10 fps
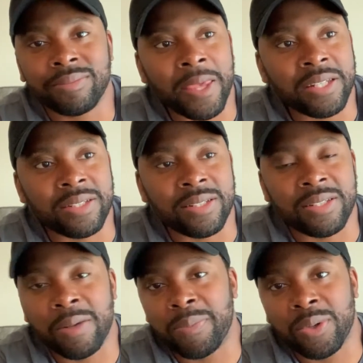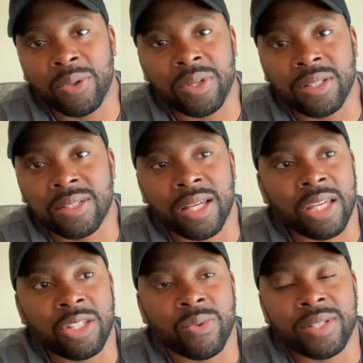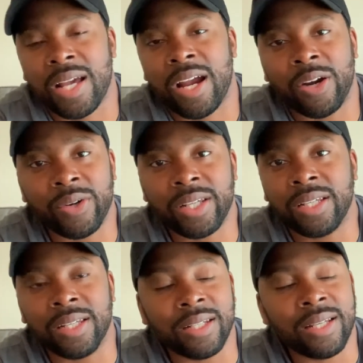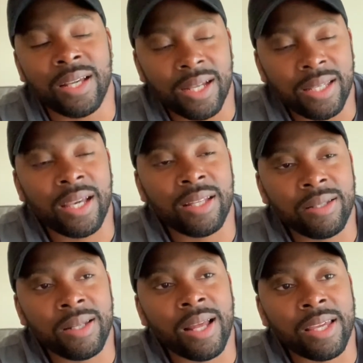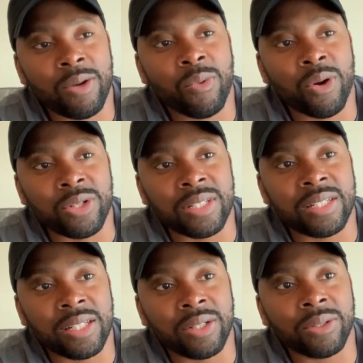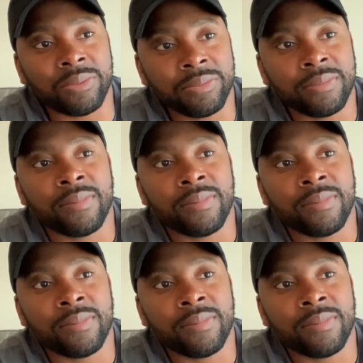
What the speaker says: It's just typical. He looks like he's a retiree and yeah, like it works until,